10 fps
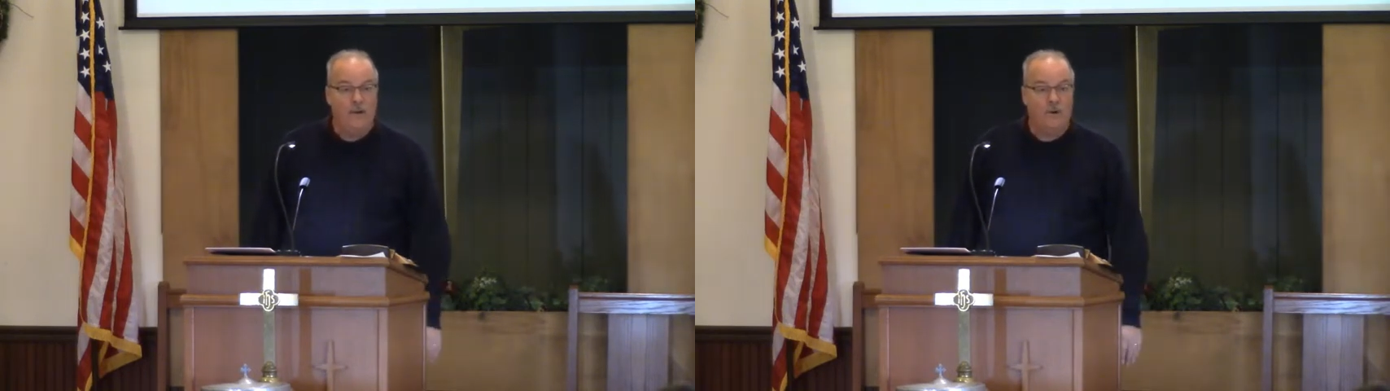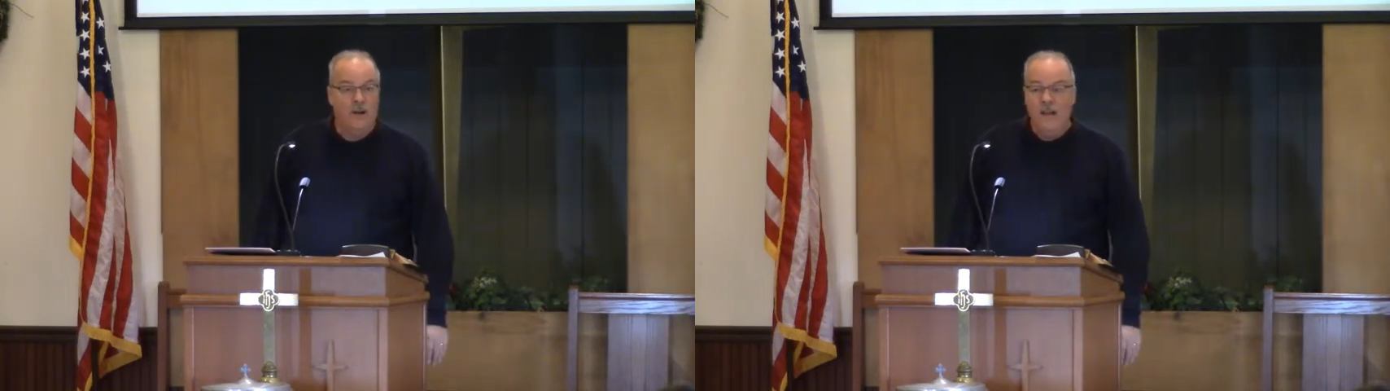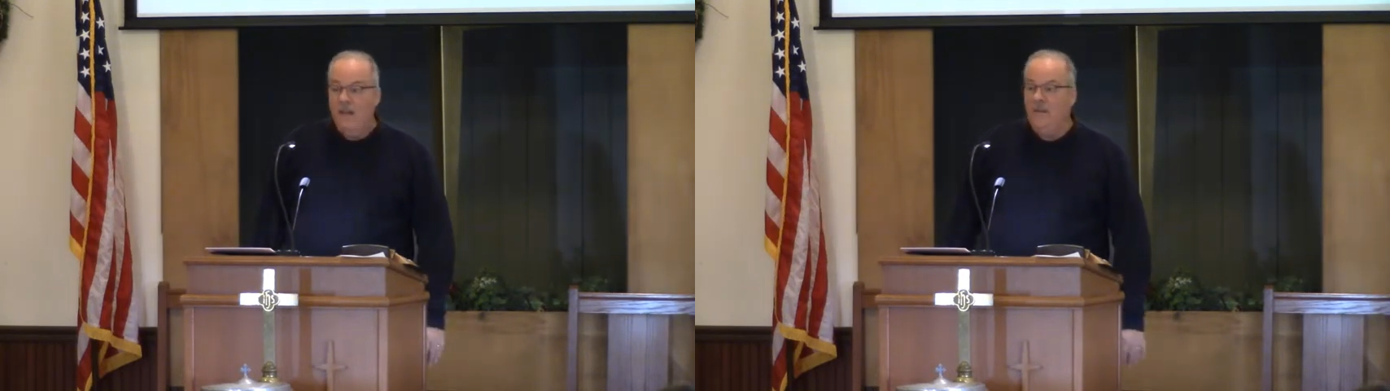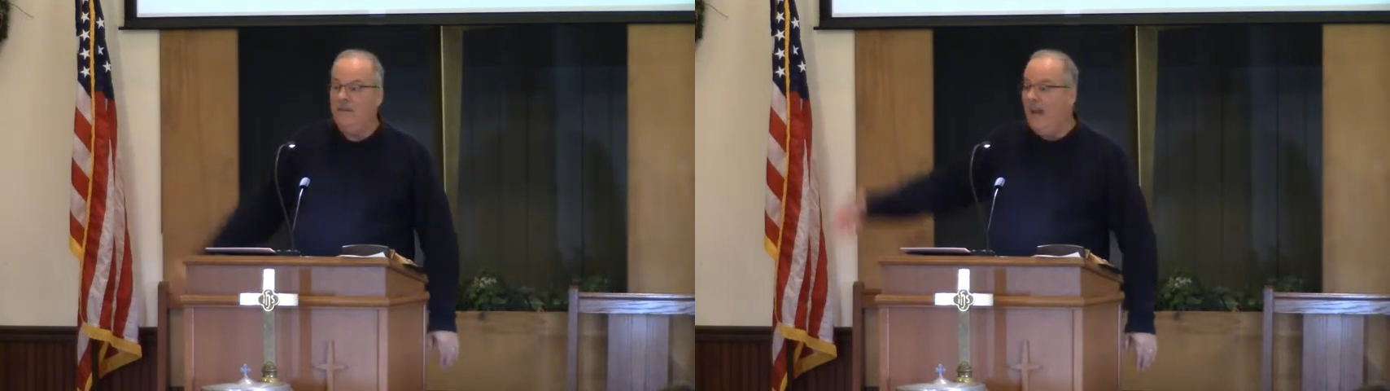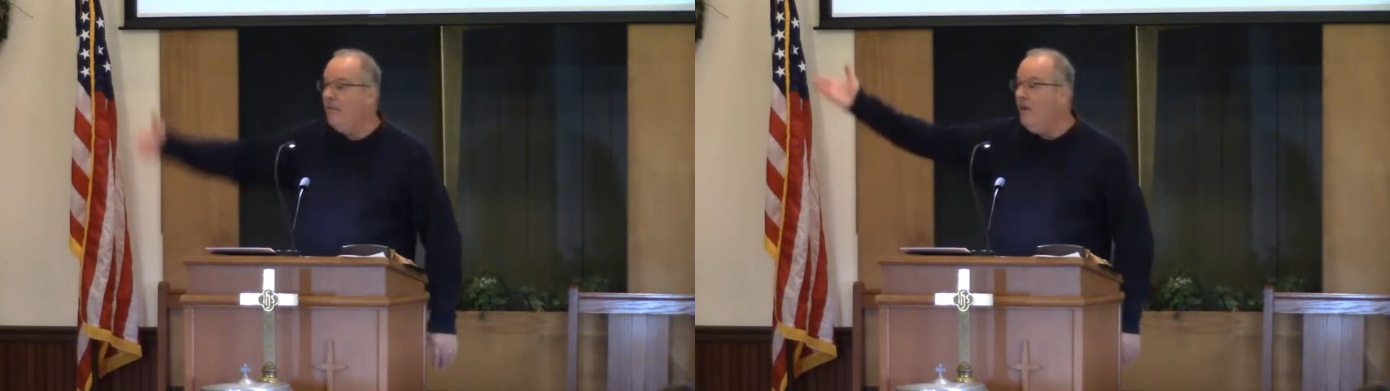or the
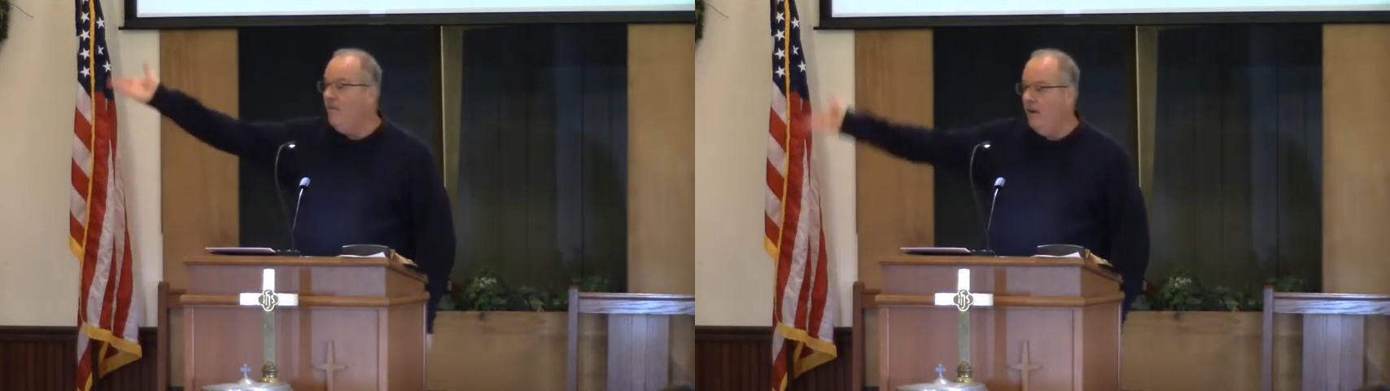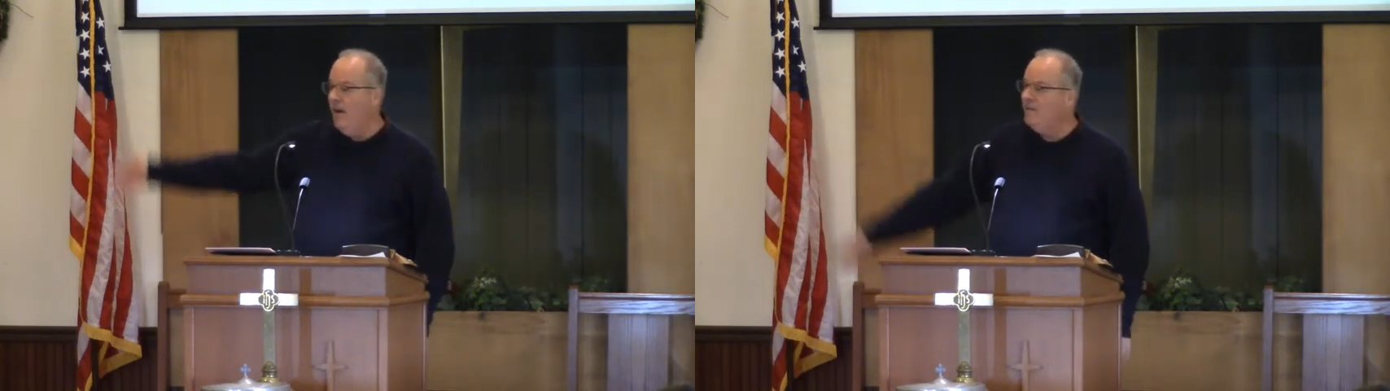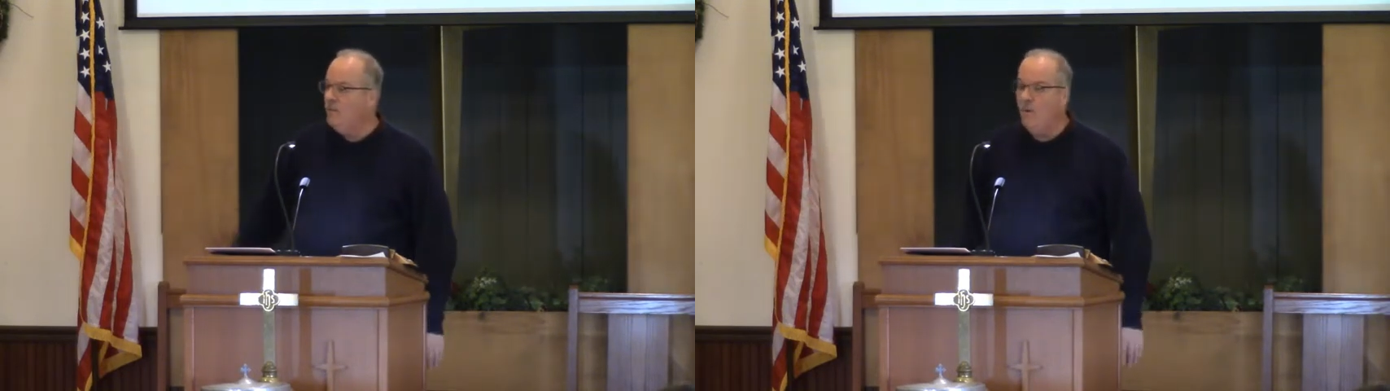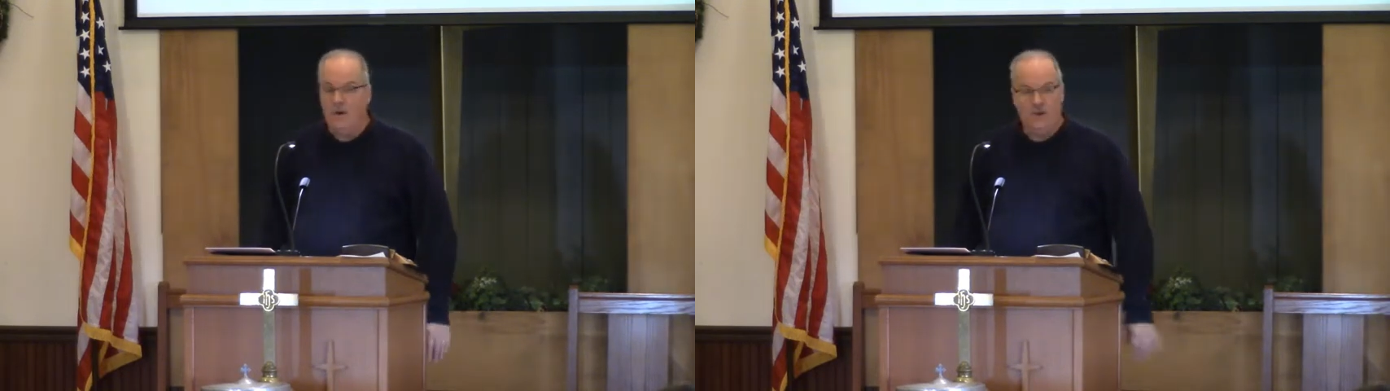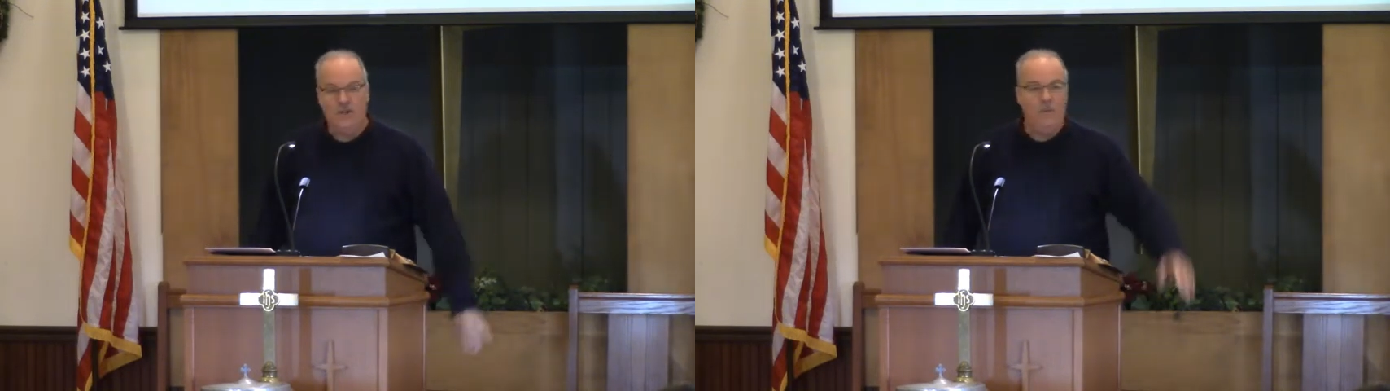death of a loved
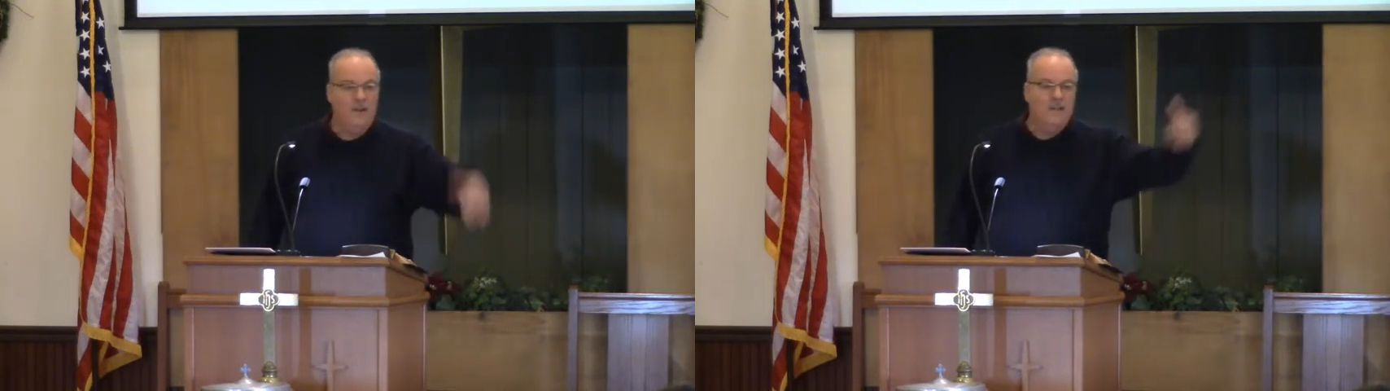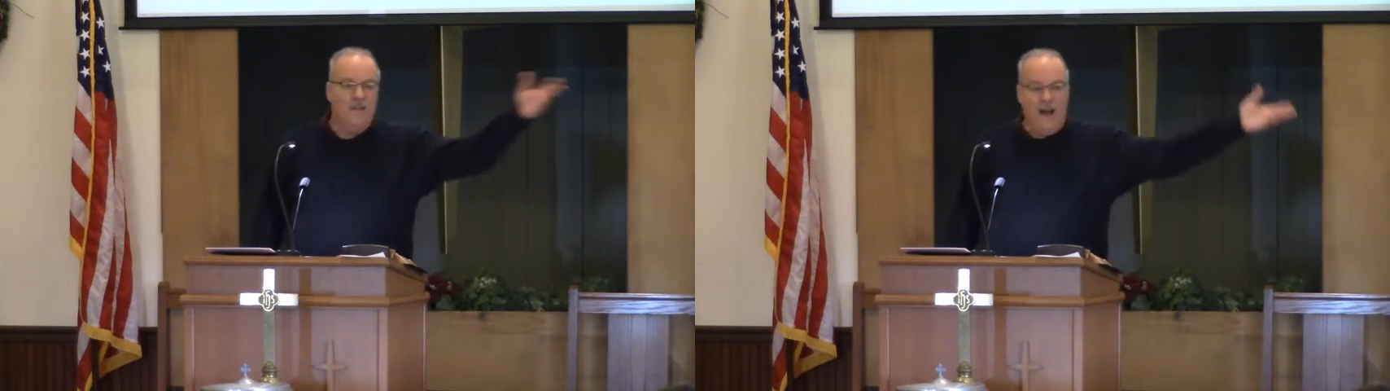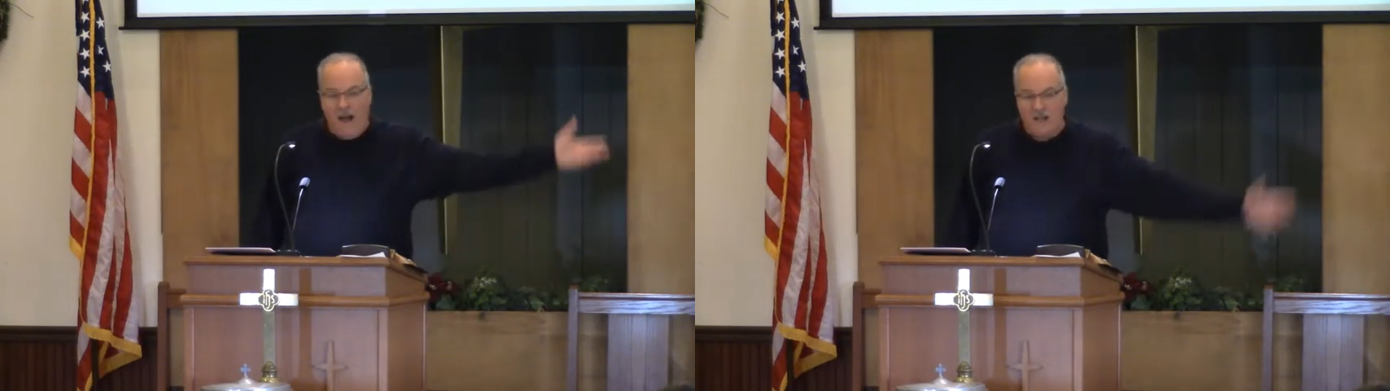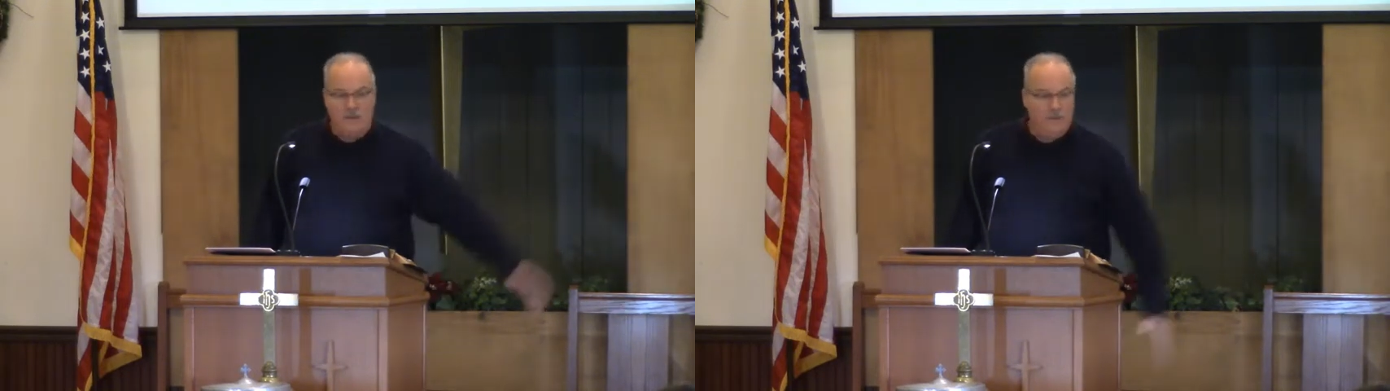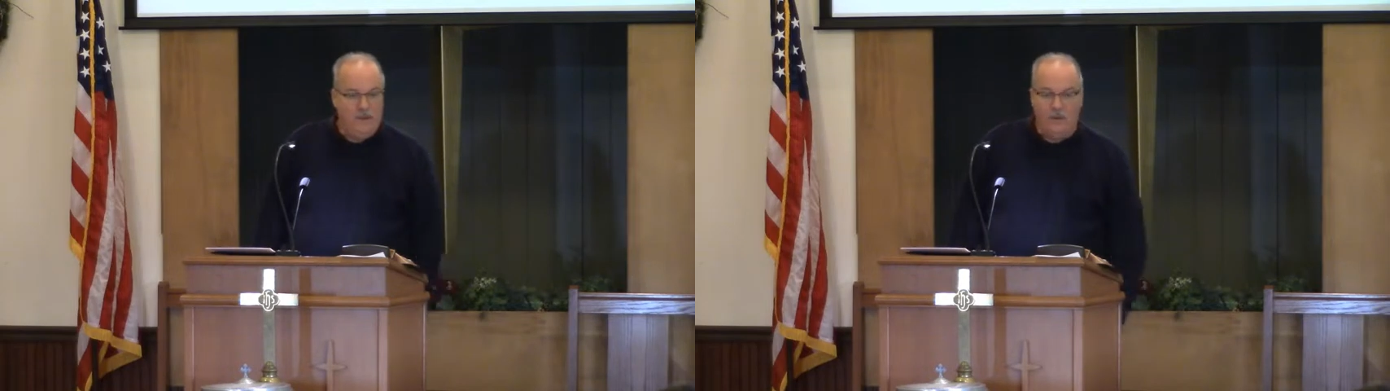one, or someone's in the
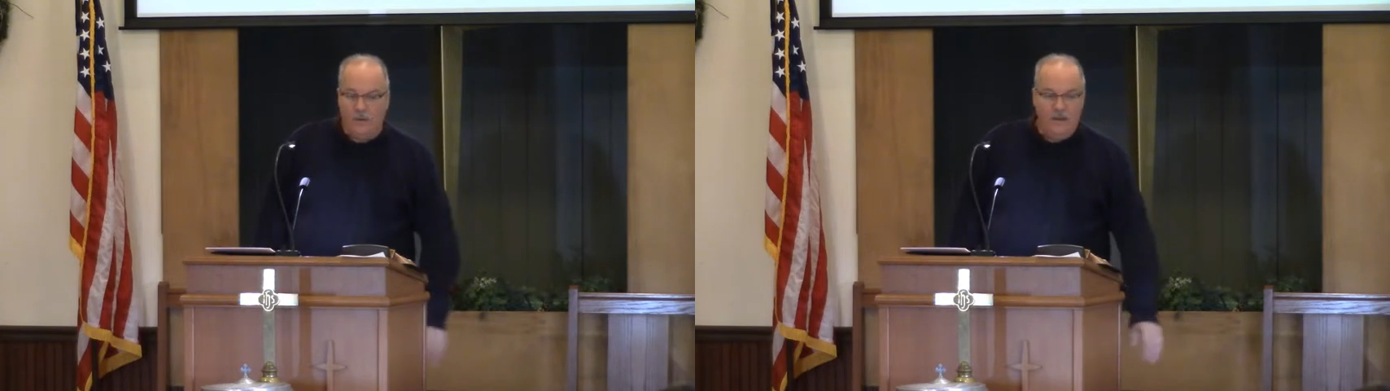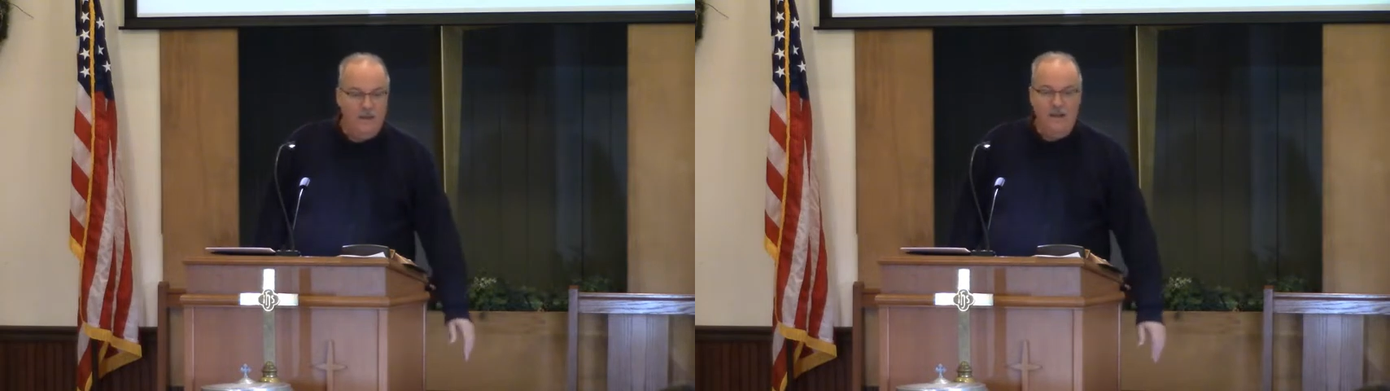hospital.